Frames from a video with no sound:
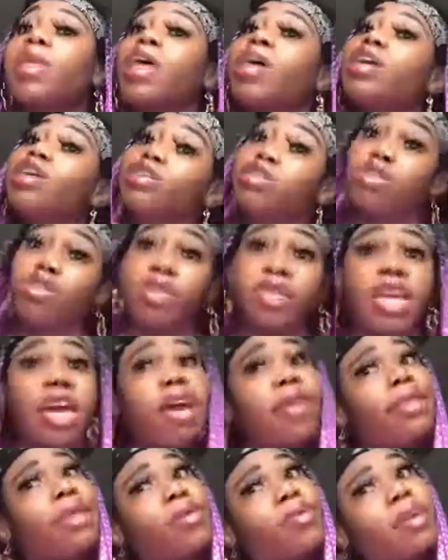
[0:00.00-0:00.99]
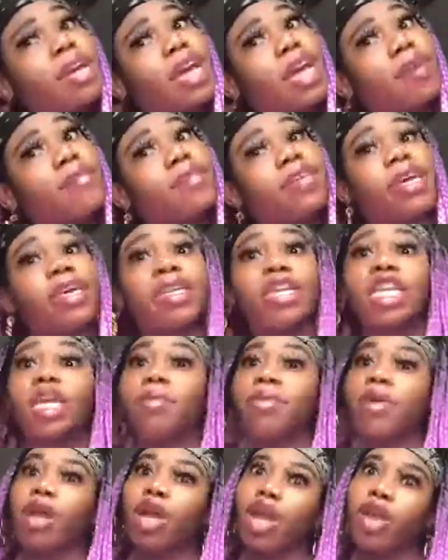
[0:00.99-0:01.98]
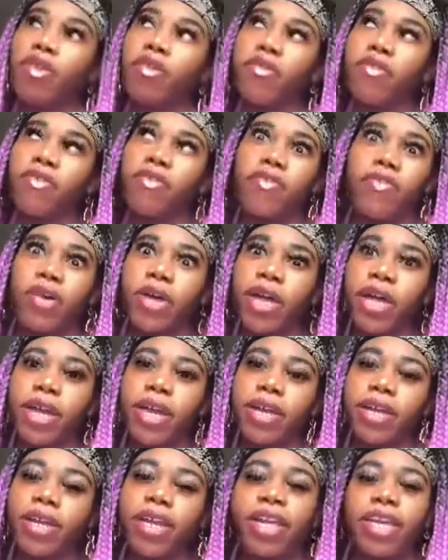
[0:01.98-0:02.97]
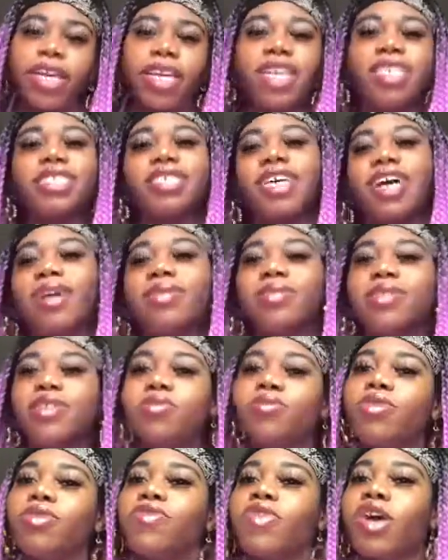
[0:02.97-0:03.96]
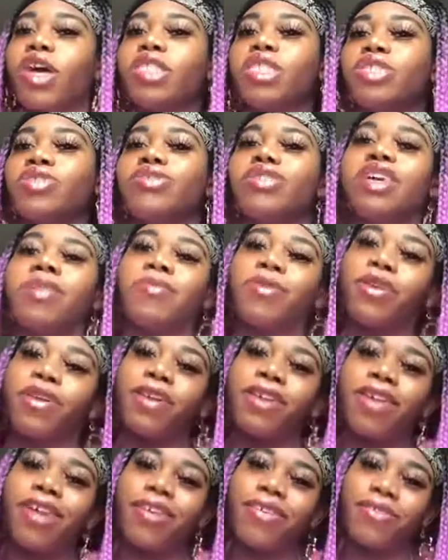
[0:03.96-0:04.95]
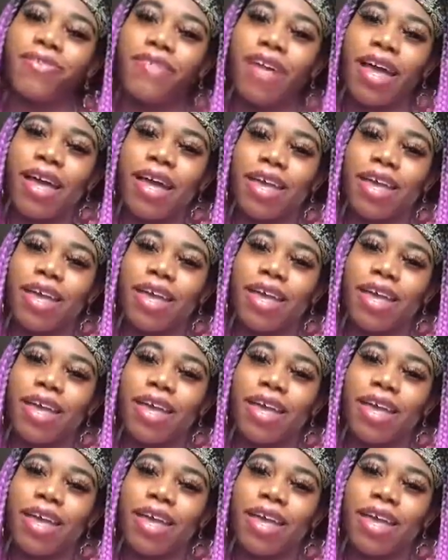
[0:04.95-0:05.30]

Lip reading: so now that we have done number 4, it's time to move on to number 5.